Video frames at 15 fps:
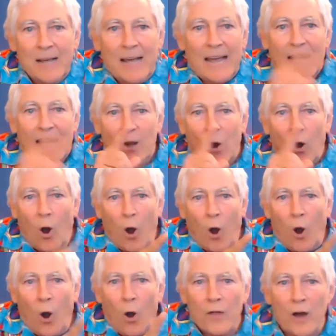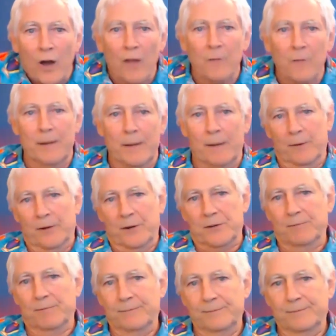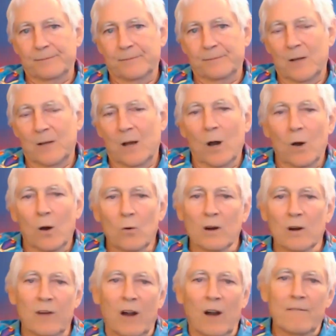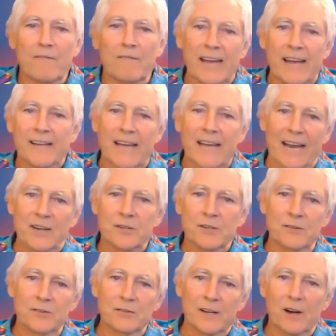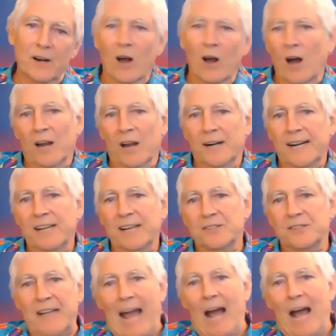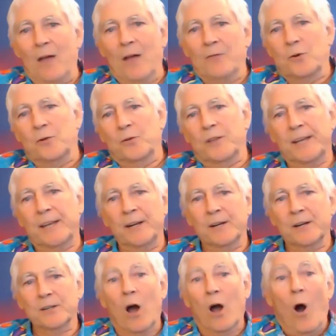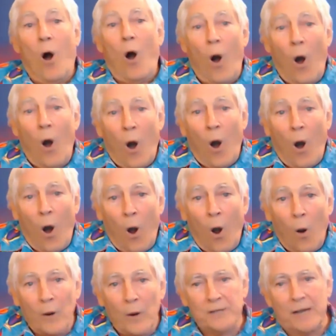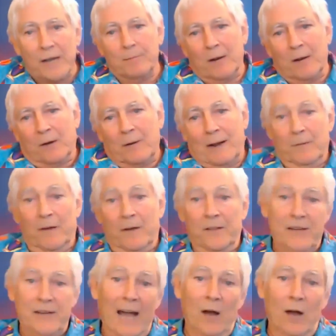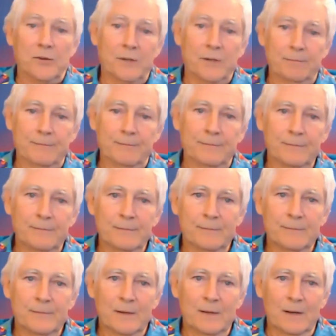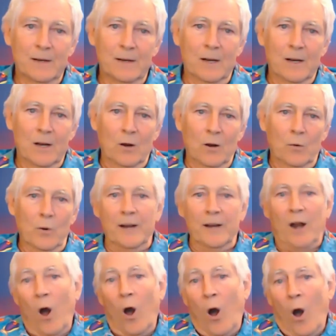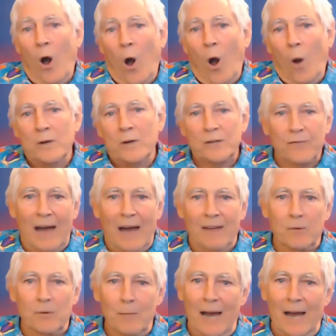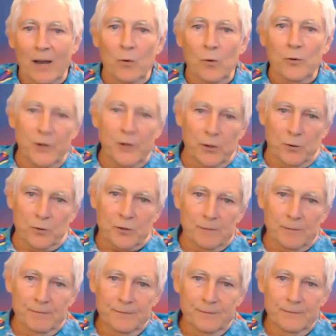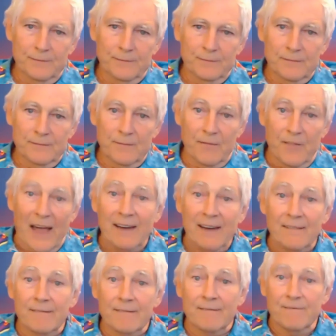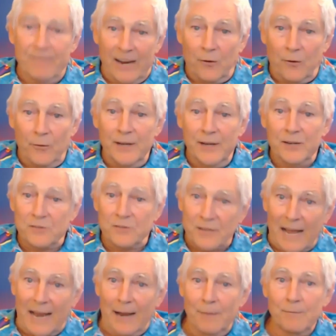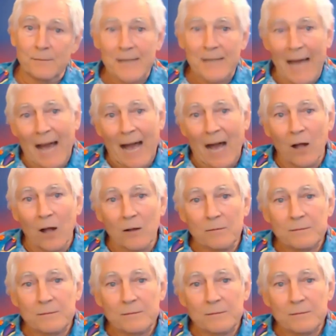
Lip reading: And all the other memories were of our vacations and our holidays down through the years, always at my grandmother's house, where I'd always find for my own use that very same towel.